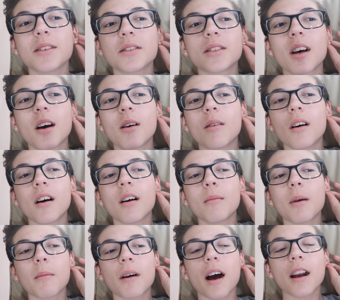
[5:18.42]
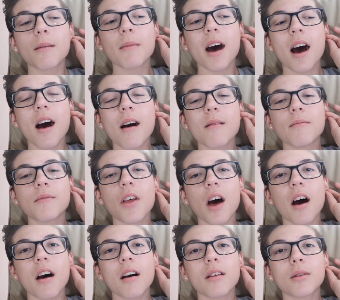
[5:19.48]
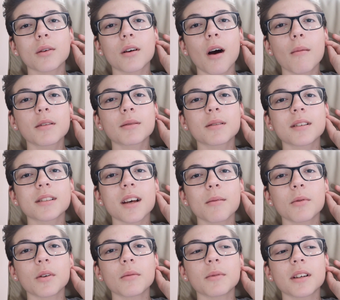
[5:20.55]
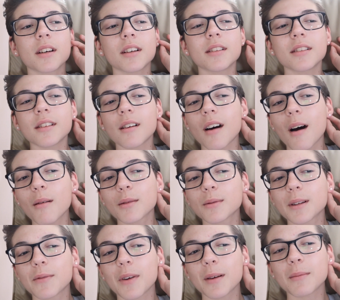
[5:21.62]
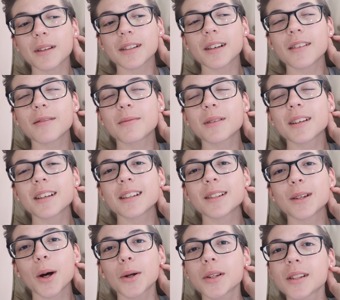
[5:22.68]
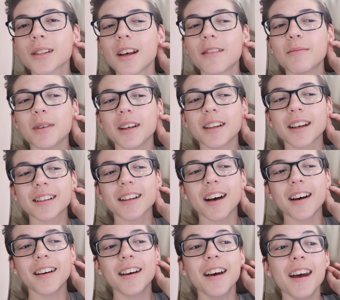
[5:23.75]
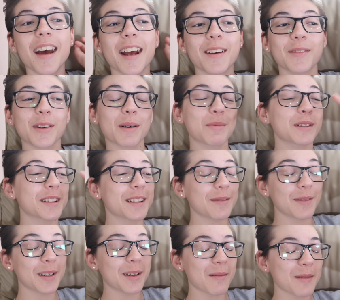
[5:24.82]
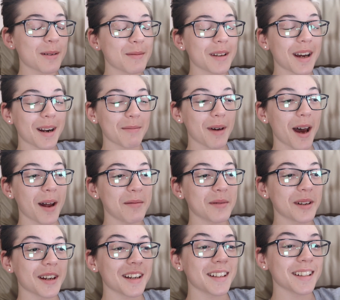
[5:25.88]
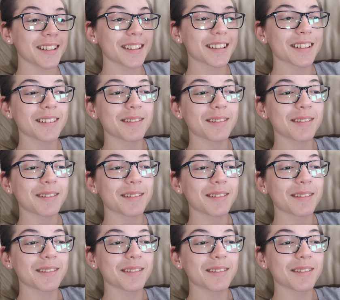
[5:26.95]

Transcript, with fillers: So um, I'm kind of mad that the comments were disabled because, you know, I was really feeling myself because y'all just love me like that. And if you don't post this in the video, I'm going to be kind of mad because